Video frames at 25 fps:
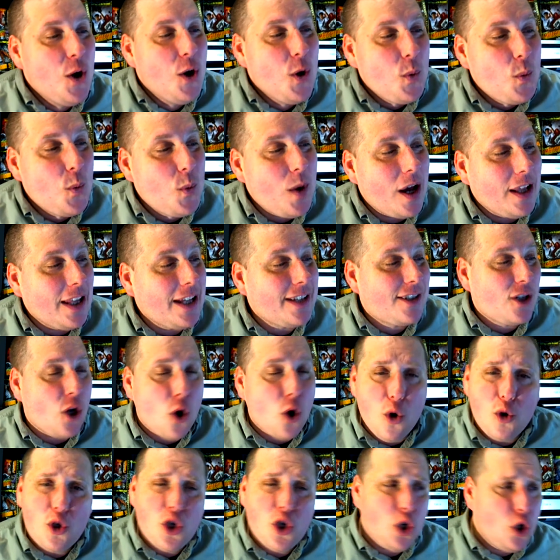well, let's
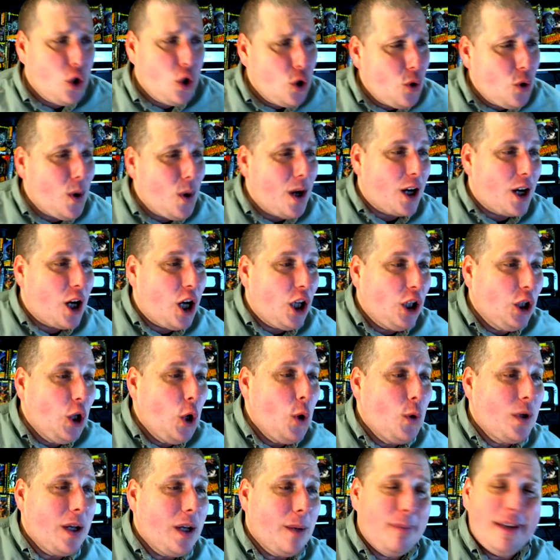go to
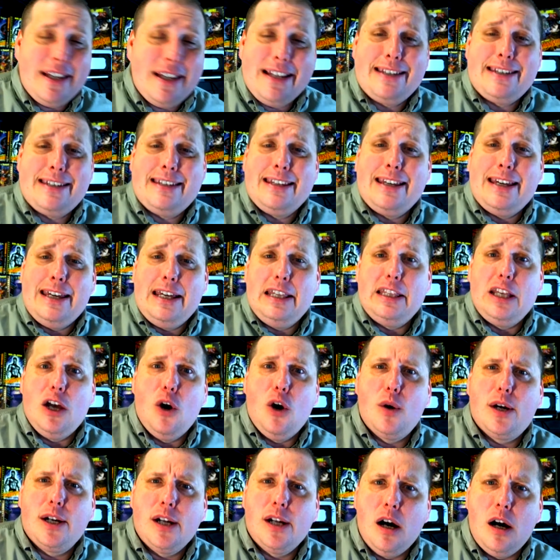Kelowna, BC, the
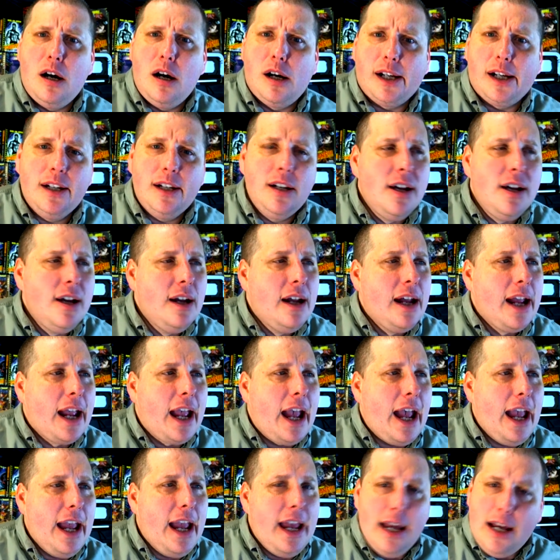Okanagan,
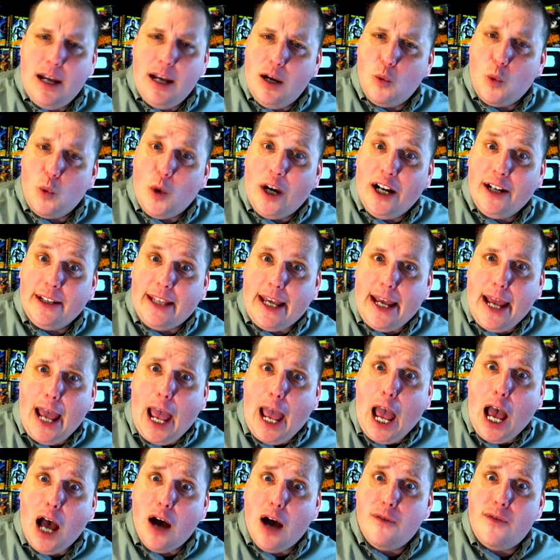and where they
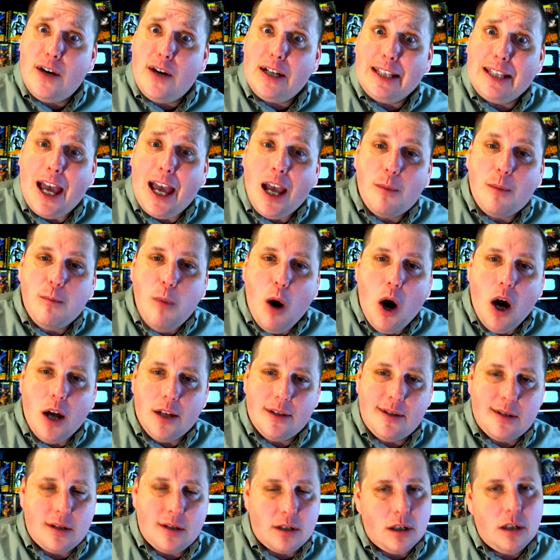have a lake
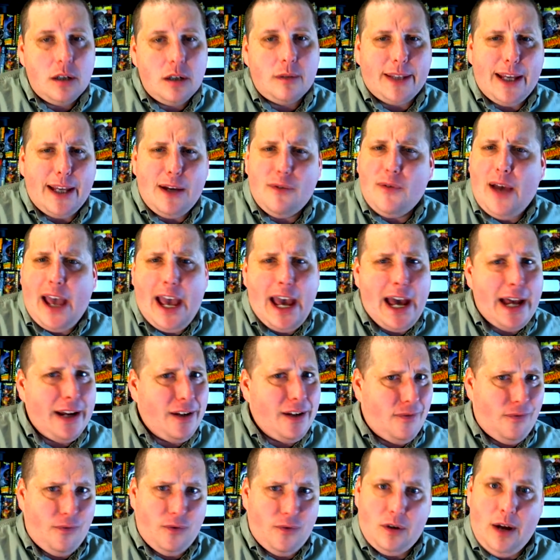monster. They've had
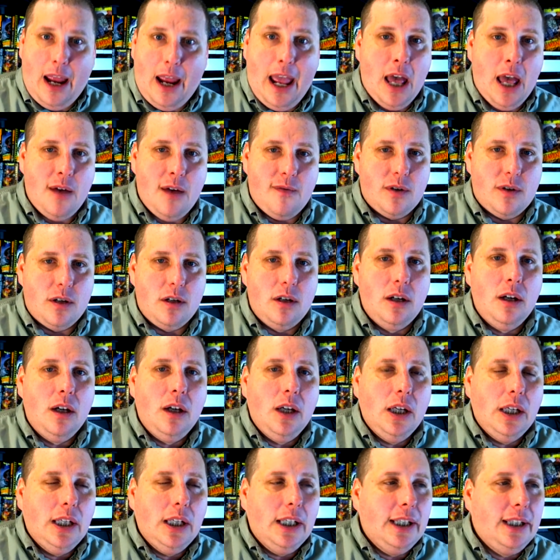it forever,
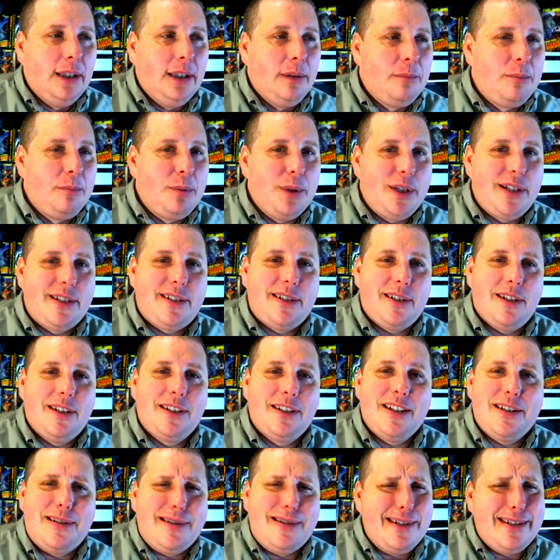but
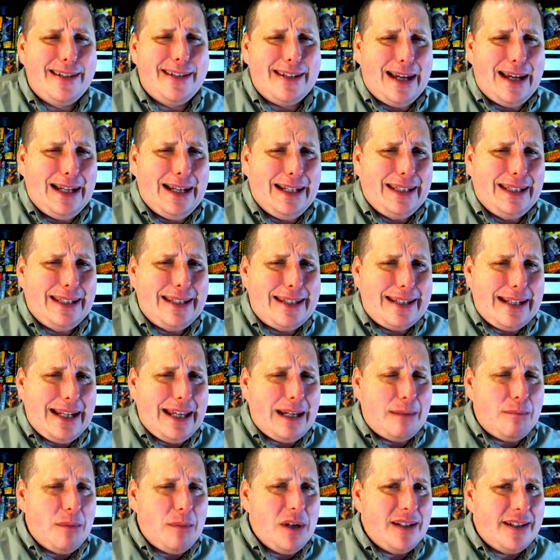this
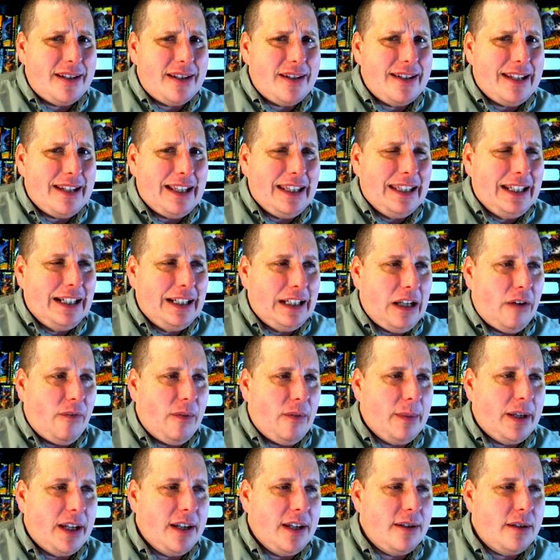lake monster is a little
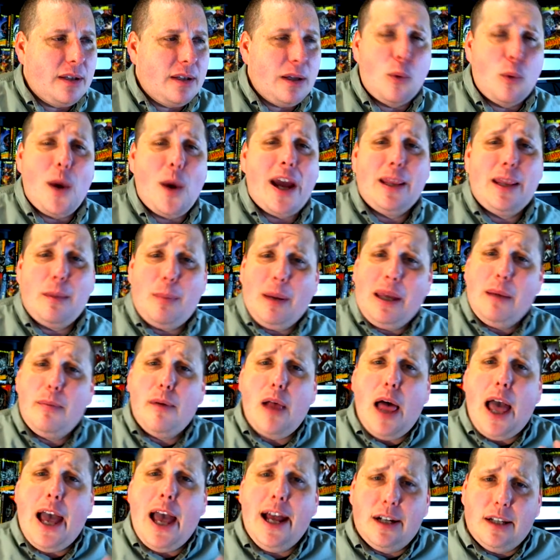different because the way the people
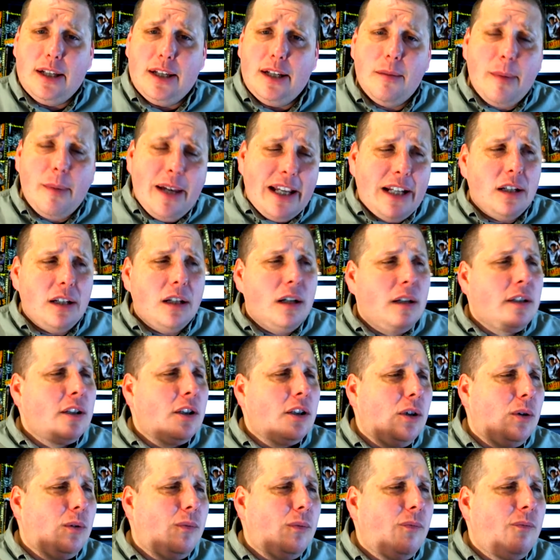handle it. I mean, you
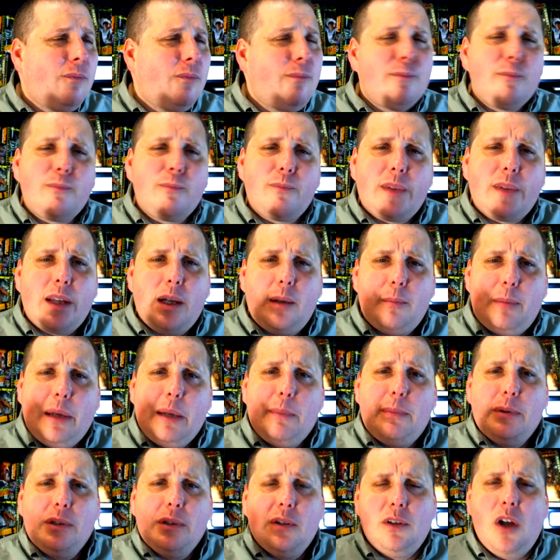know.
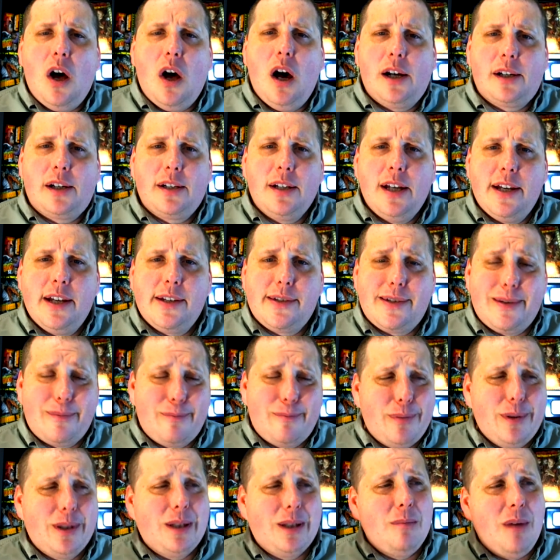People of Loch Ness are
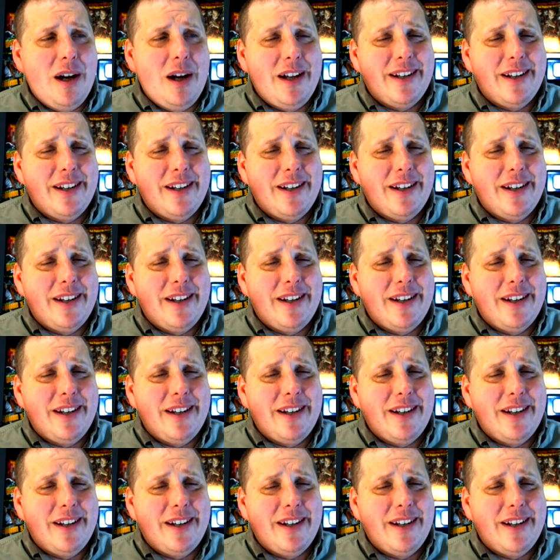pretty